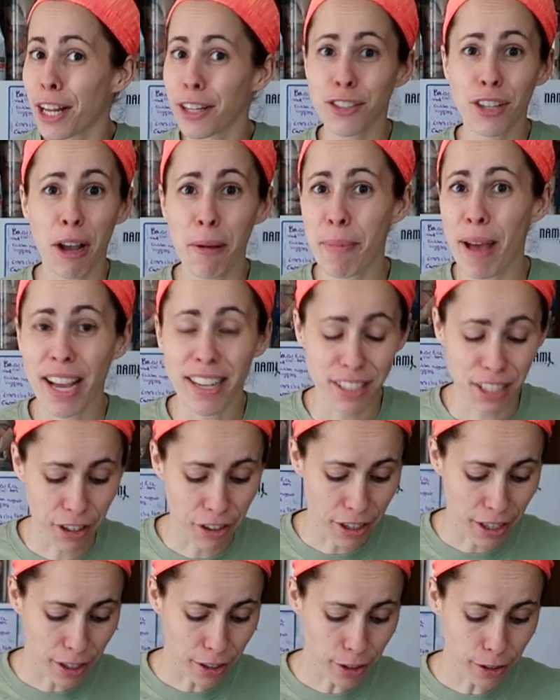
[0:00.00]
and
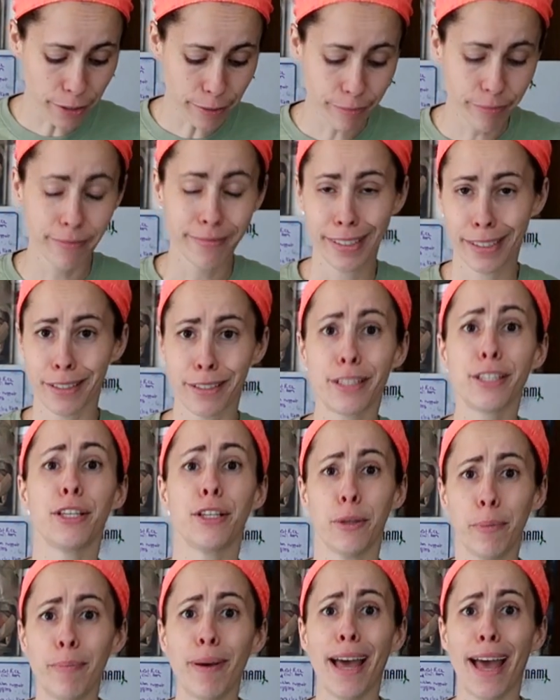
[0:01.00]
antibacterial. So
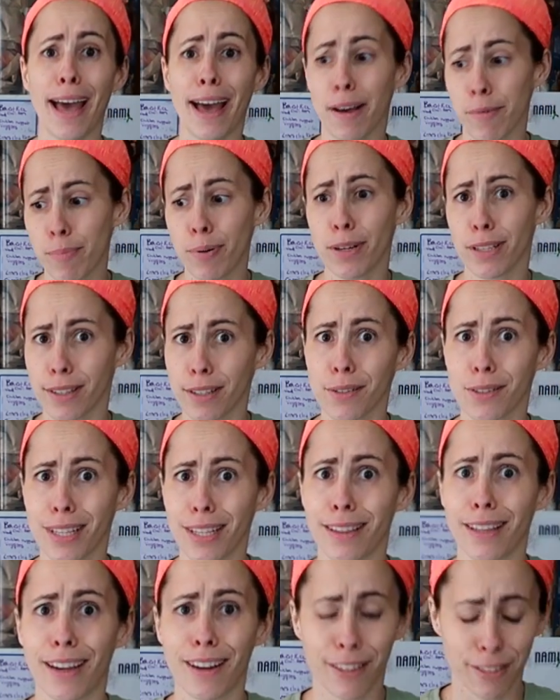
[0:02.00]
you bet I'm putting those
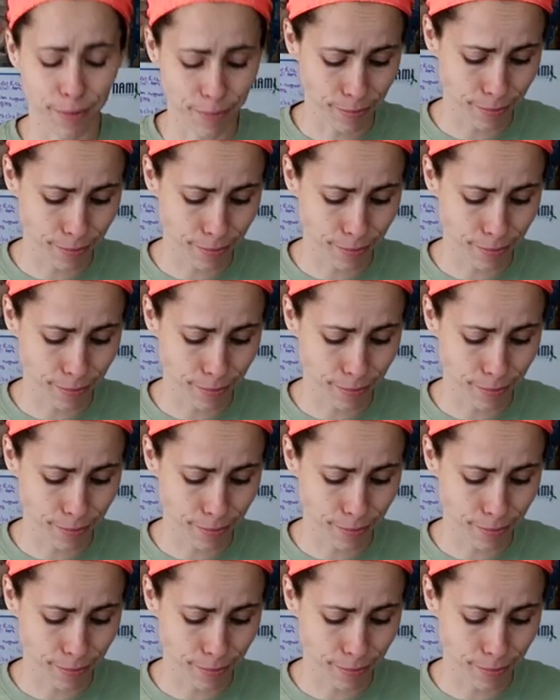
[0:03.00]
in there.